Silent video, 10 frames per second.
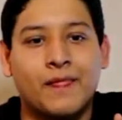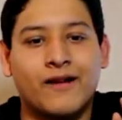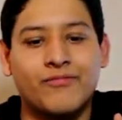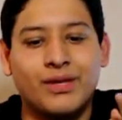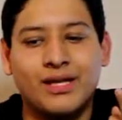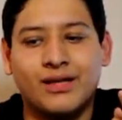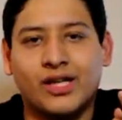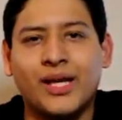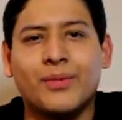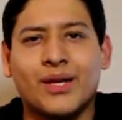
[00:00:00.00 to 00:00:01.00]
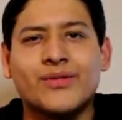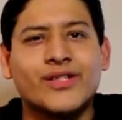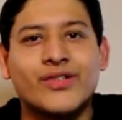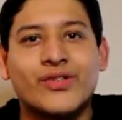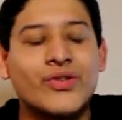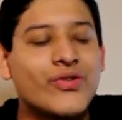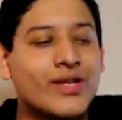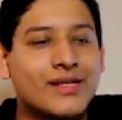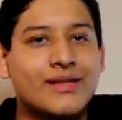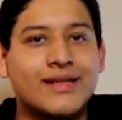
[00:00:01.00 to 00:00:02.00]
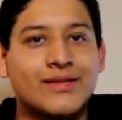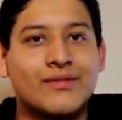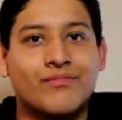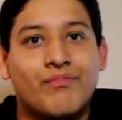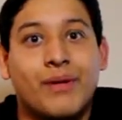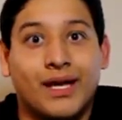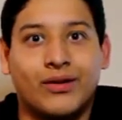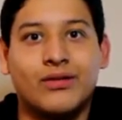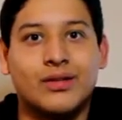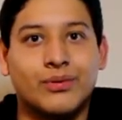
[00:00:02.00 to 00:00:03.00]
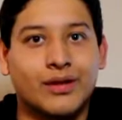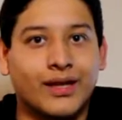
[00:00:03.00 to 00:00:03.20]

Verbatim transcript: of me claiming that I was gonna sue this this big YouTuber,